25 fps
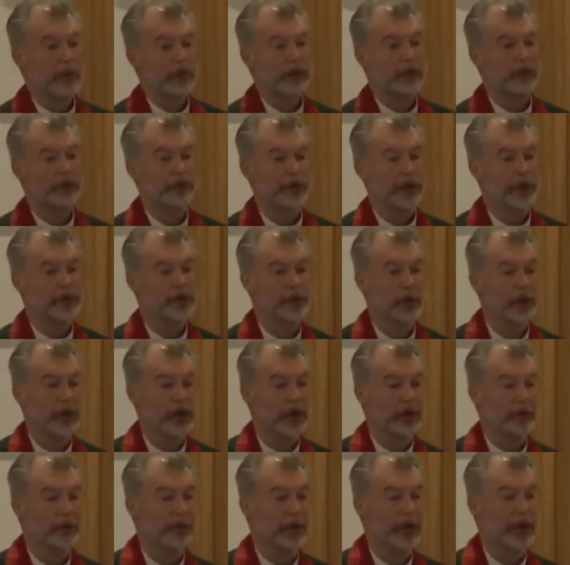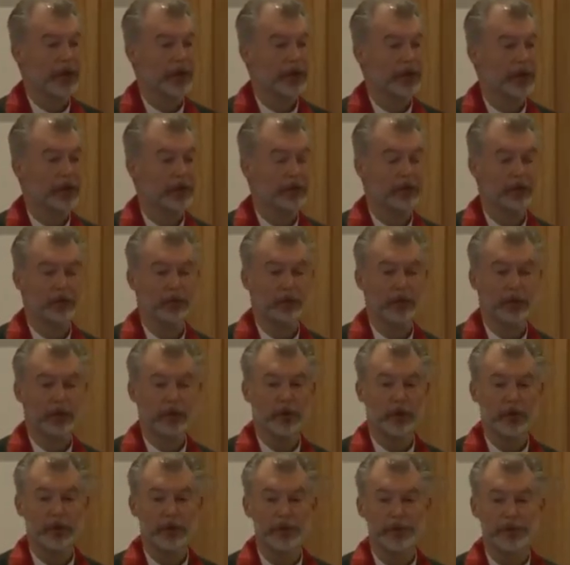Dear friends, we are breaking the
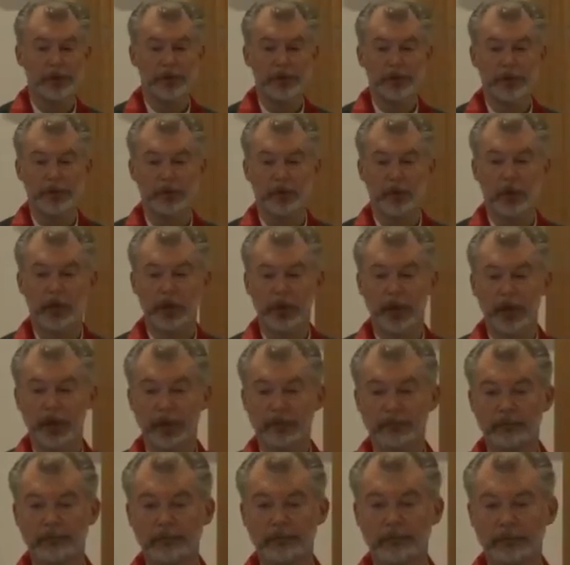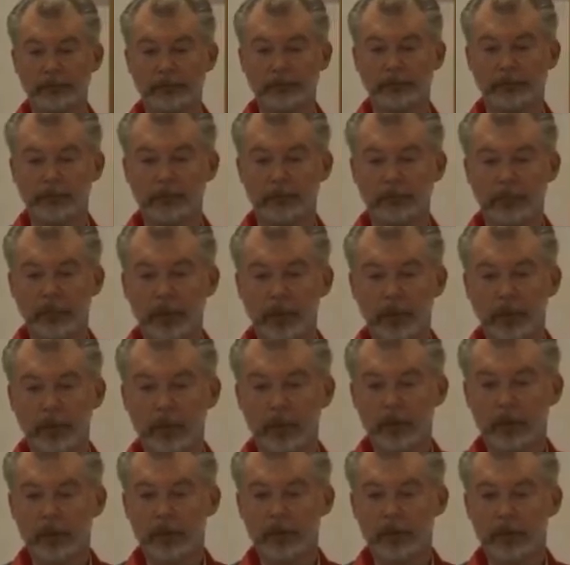rules this morning.
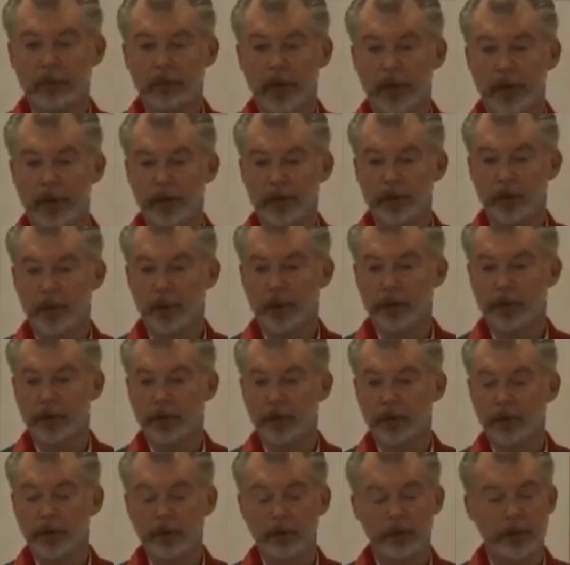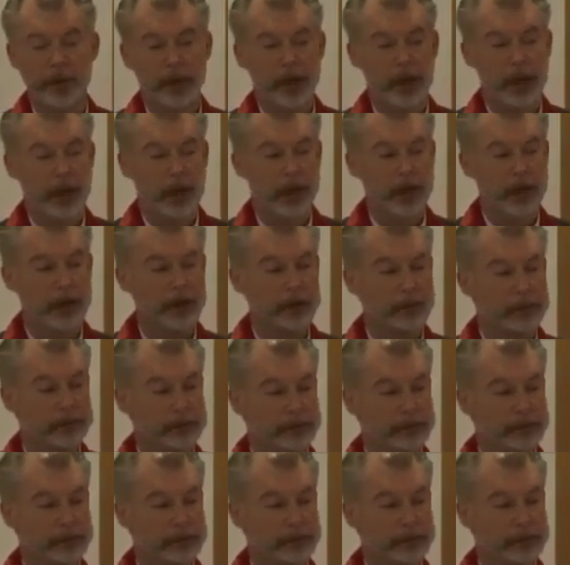You might as well know that we are.